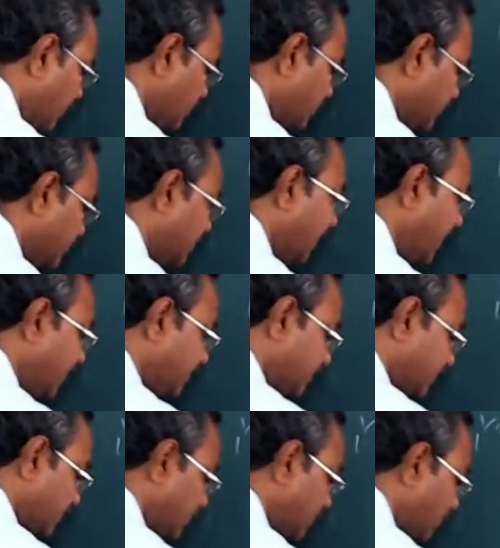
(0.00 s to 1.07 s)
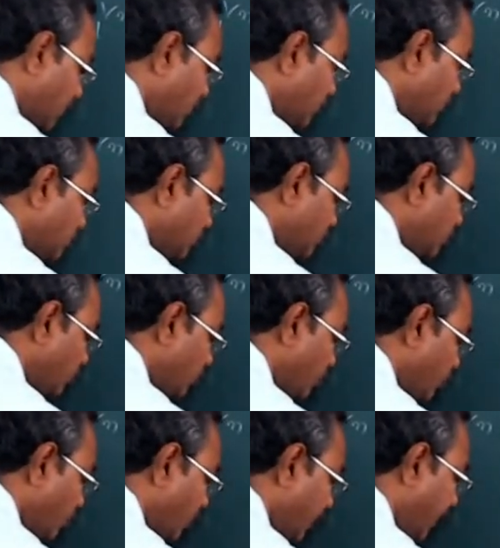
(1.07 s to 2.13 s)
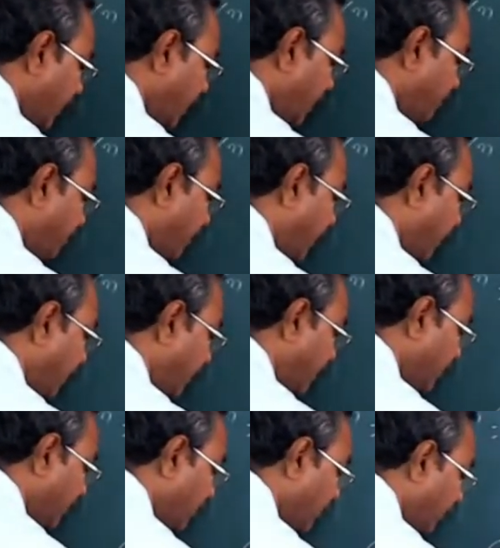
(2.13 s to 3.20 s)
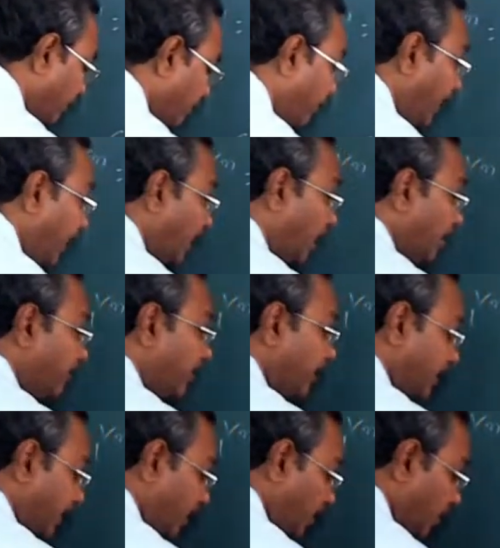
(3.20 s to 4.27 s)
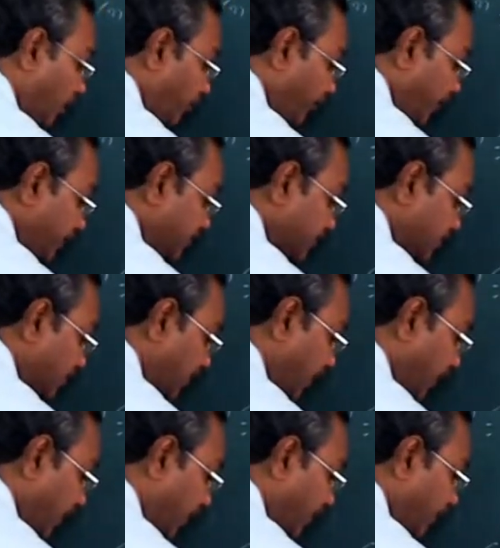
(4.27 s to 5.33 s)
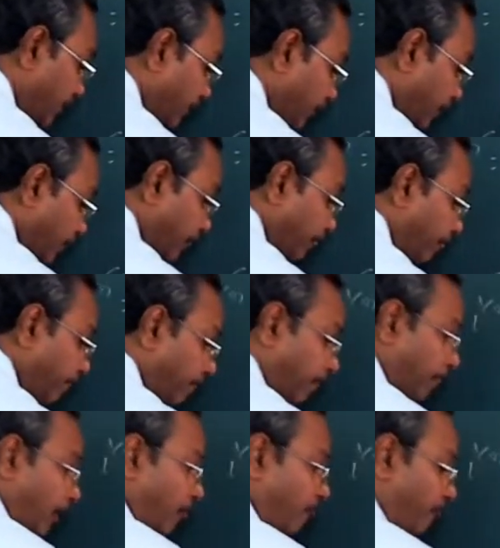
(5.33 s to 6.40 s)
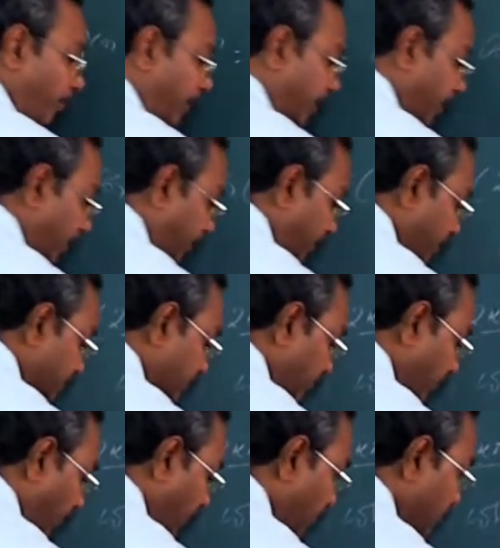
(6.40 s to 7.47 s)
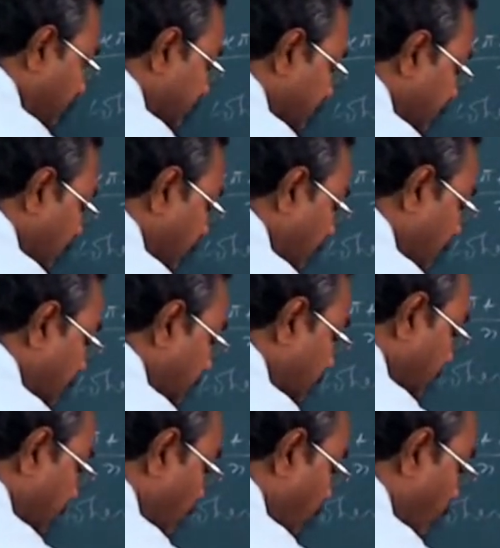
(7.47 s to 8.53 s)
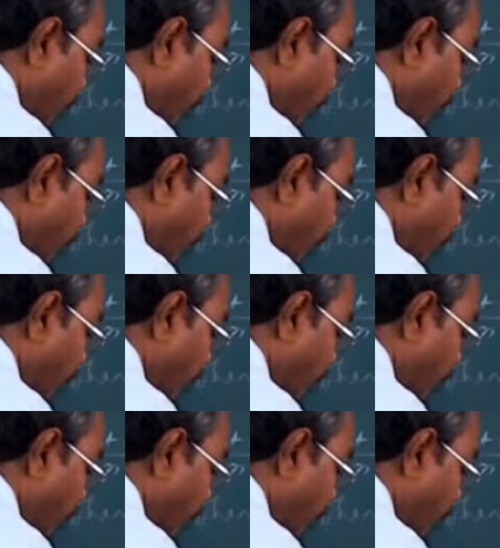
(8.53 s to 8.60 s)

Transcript: cis 2k pi by our n now is 3, where k takes the values 0,